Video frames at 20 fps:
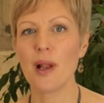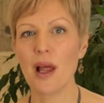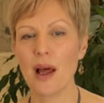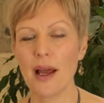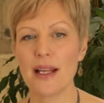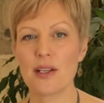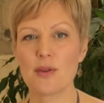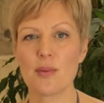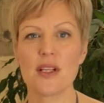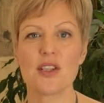
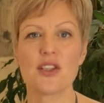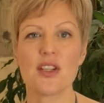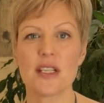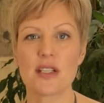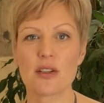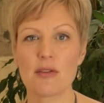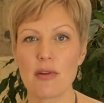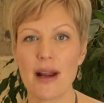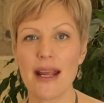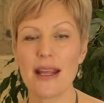light, which
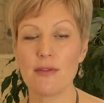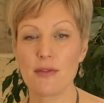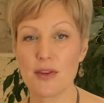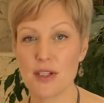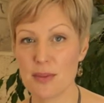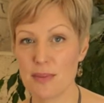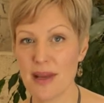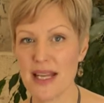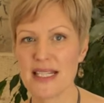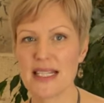is great for
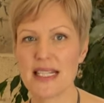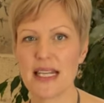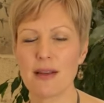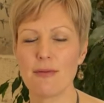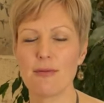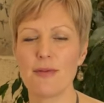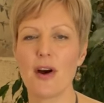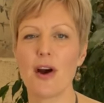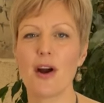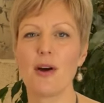domestic
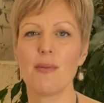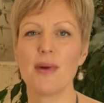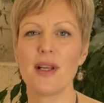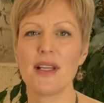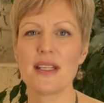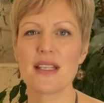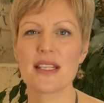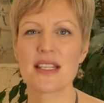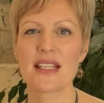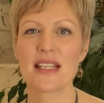
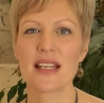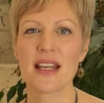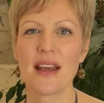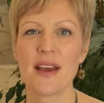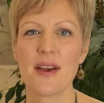environments.